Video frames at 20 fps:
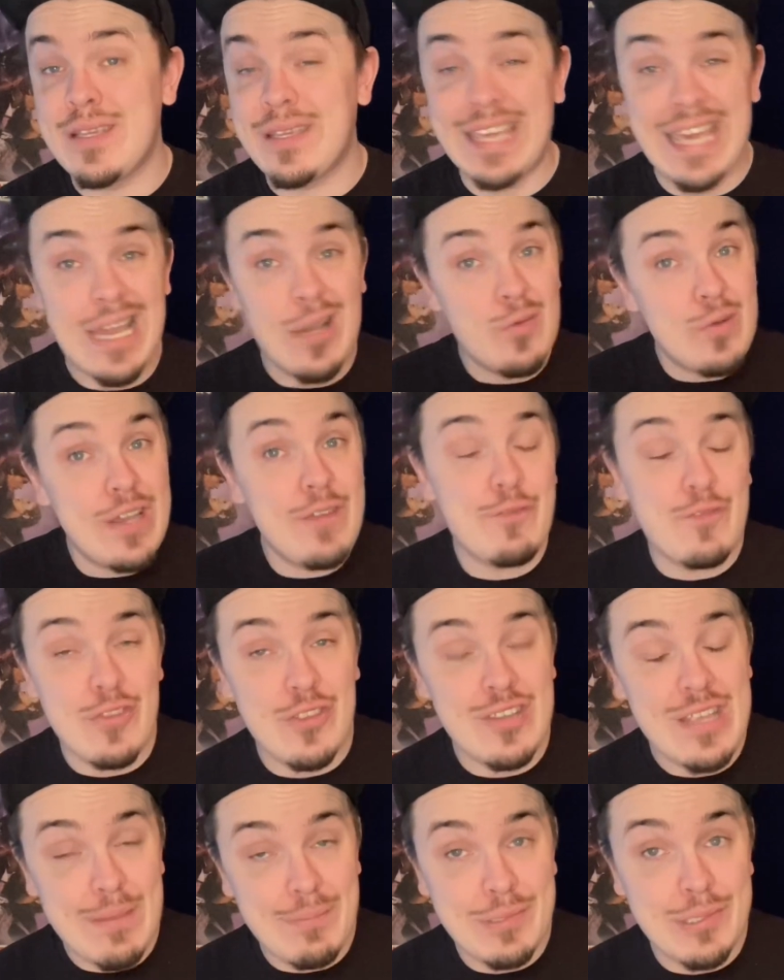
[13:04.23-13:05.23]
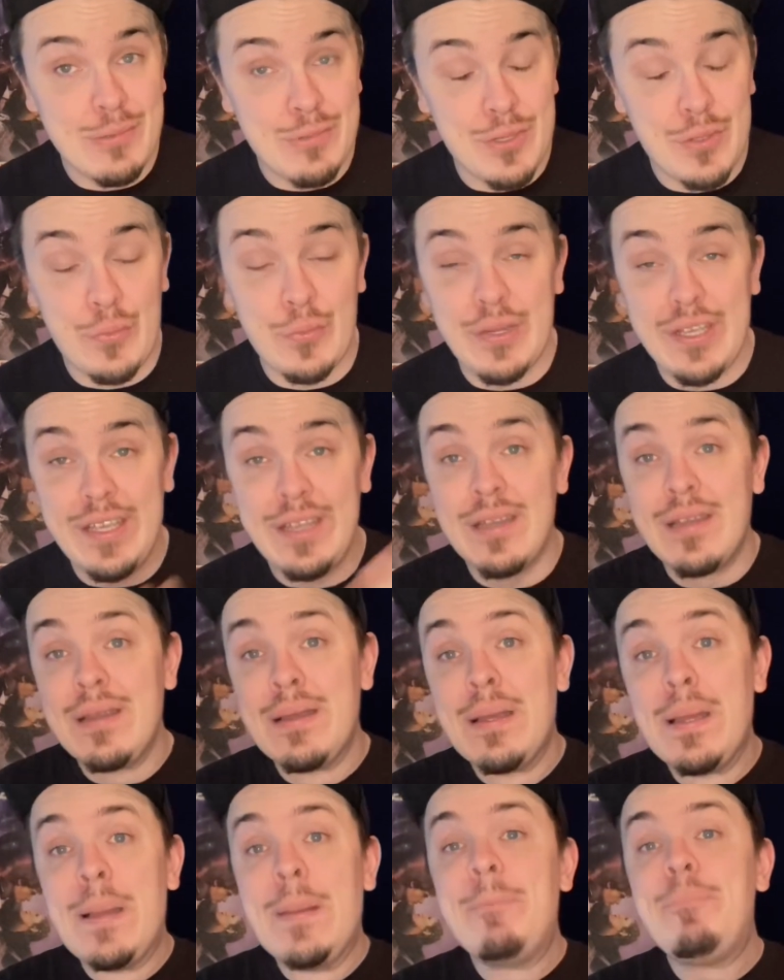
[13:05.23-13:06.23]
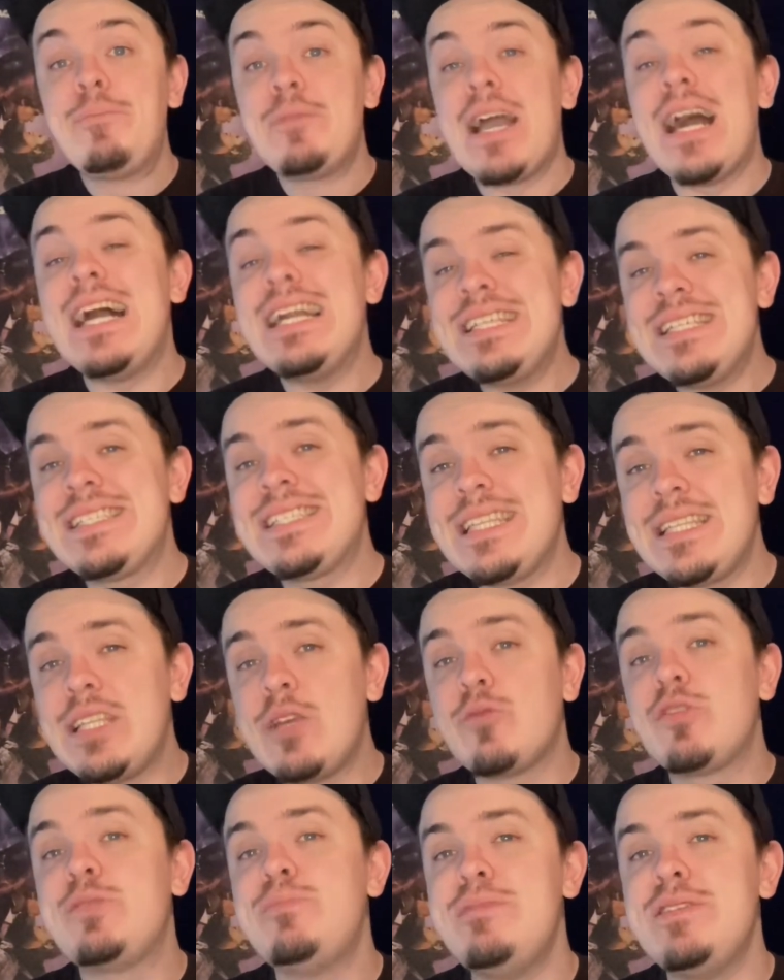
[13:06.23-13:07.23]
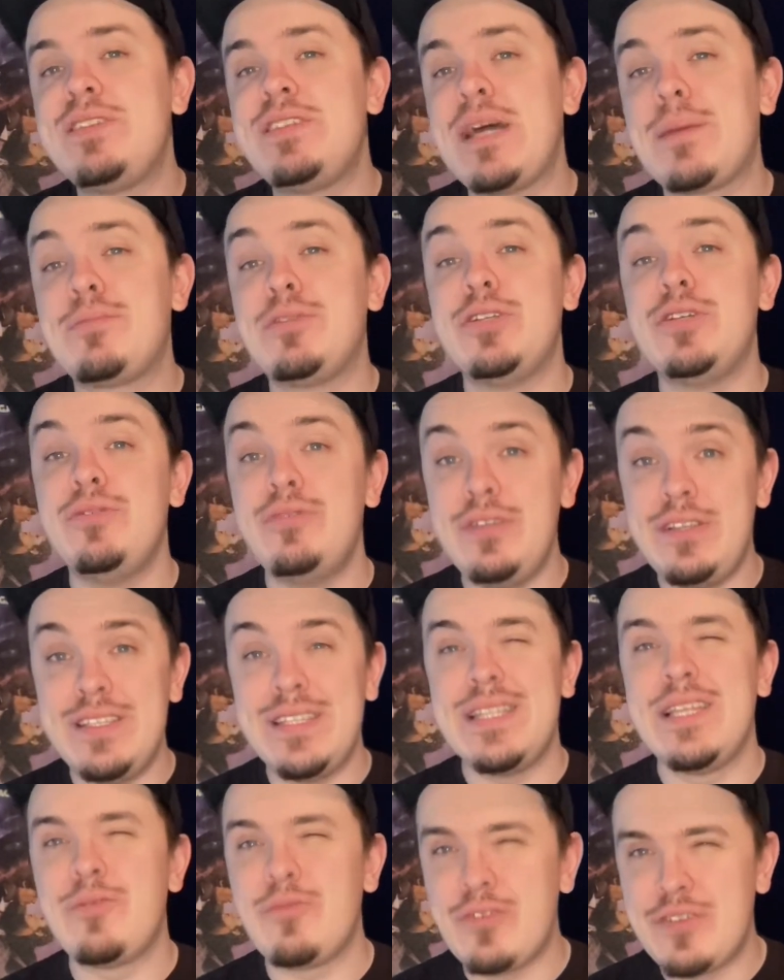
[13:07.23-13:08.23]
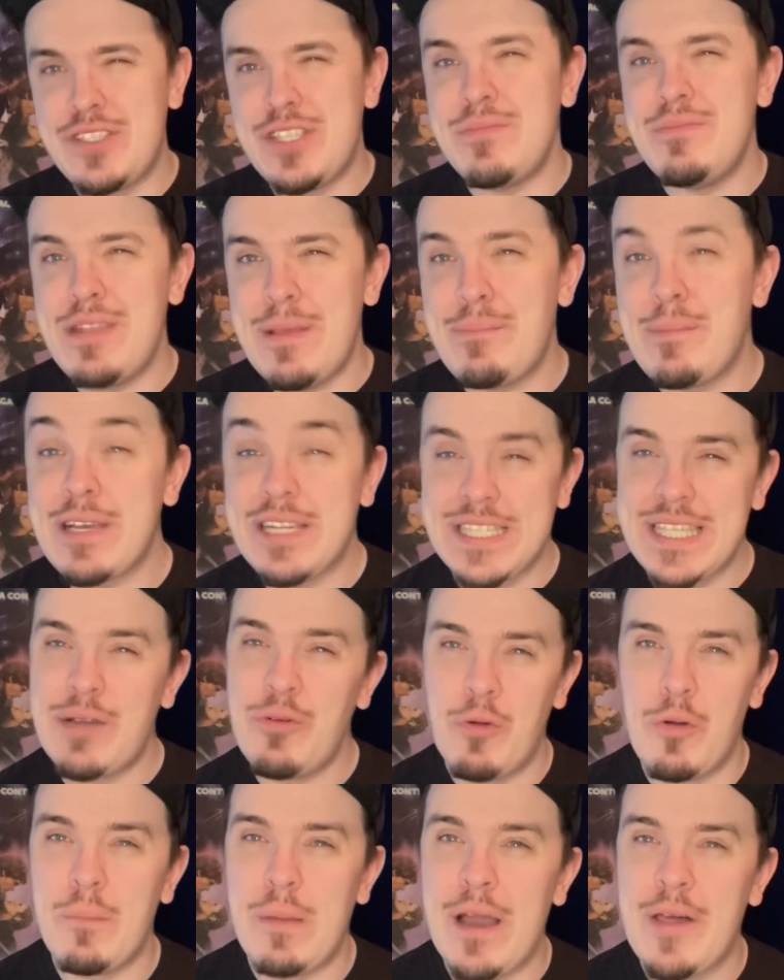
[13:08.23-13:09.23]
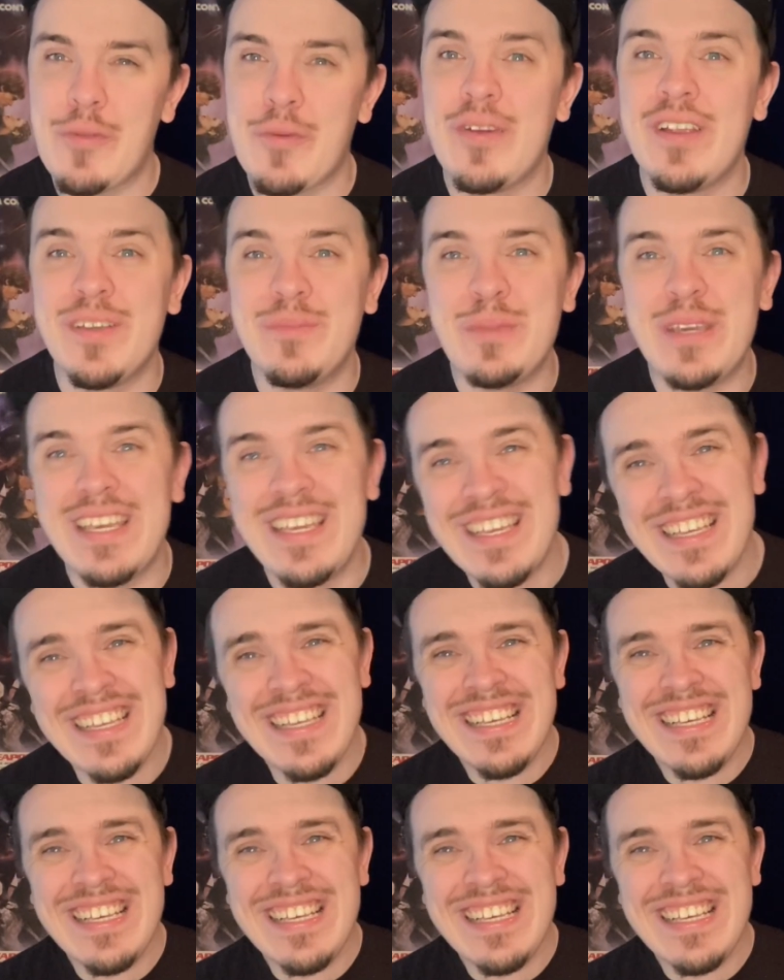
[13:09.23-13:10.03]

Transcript: I can't wait for episode 3. I just think there was some missed opportunities and there was some nitpicks that were bothering me.